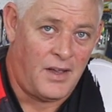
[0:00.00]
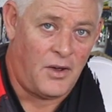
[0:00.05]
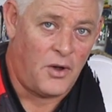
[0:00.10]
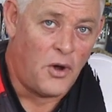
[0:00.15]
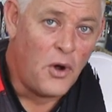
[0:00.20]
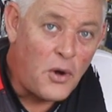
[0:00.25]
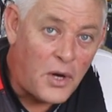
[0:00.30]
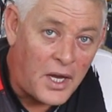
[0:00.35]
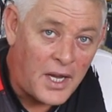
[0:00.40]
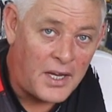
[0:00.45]

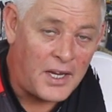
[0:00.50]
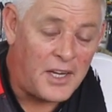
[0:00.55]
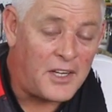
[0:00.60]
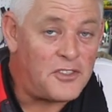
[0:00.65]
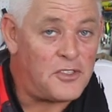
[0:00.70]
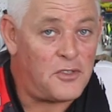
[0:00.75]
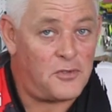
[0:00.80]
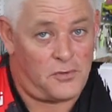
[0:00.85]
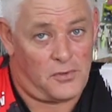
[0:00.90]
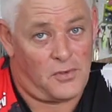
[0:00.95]
hooking
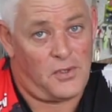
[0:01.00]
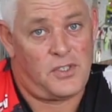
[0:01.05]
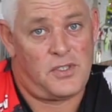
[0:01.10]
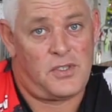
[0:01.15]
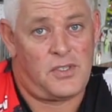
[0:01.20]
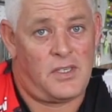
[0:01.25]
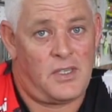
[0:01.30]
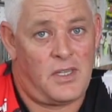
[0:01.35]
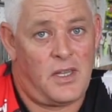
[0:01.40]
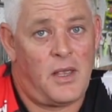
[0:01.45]
into
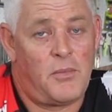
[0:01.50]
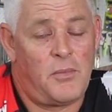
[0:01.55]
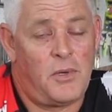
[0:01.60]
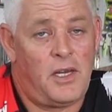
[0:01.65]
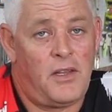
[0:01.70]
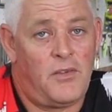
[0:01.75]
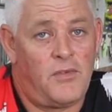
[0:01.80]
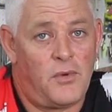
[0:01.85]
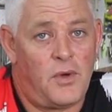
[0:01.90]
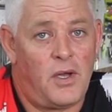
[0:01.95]
fish they
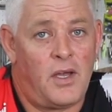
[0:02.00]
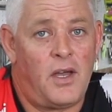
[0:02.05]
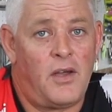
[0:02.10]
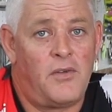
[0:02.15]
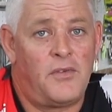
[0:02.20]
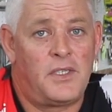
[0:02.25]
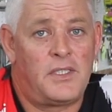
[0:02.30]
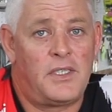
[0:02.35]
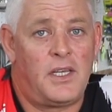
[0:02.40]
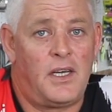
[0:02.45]
believe were
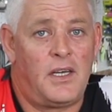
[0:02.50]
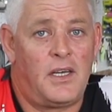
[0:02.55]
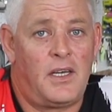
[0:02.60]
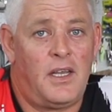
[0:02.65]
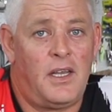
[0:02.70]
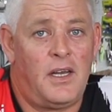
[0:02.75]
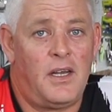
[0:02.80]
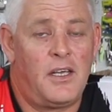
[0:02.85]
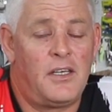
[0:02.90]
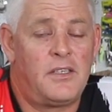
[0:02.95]
over 10
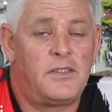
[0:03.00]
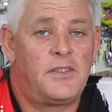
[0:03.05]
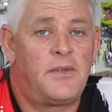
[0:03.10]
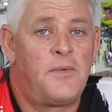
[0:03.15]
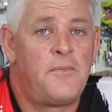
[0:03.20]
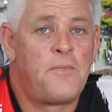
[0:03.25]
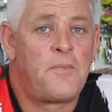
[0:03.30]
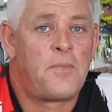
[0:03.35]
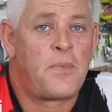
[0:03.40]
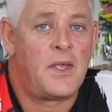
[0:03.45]
kilos.